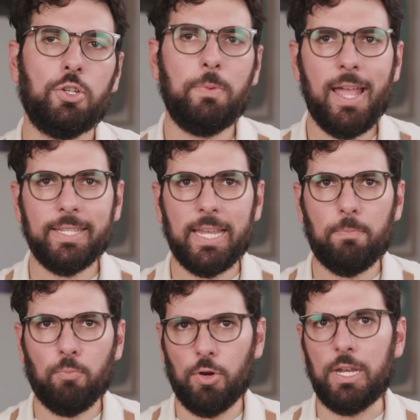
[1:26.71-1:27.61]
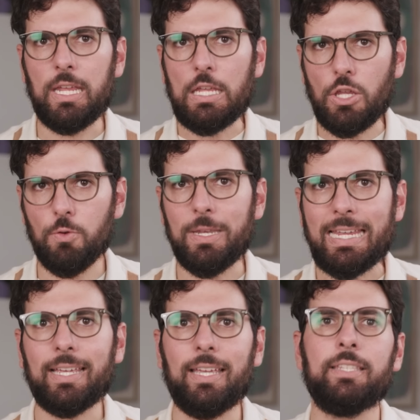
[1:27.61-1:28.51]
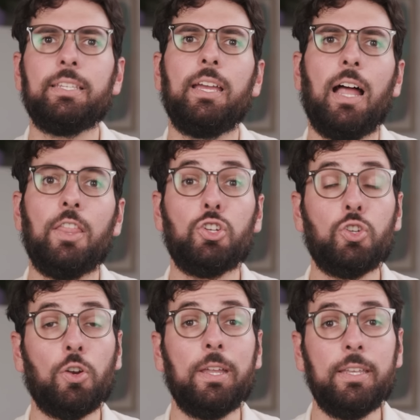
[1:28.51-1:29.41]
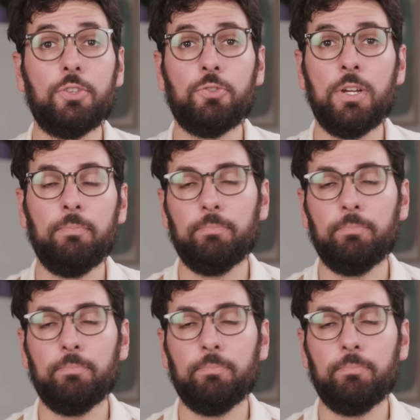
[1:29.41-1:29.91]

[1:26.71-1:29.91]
Schmidt has a pretty unique insight on the sugar industry,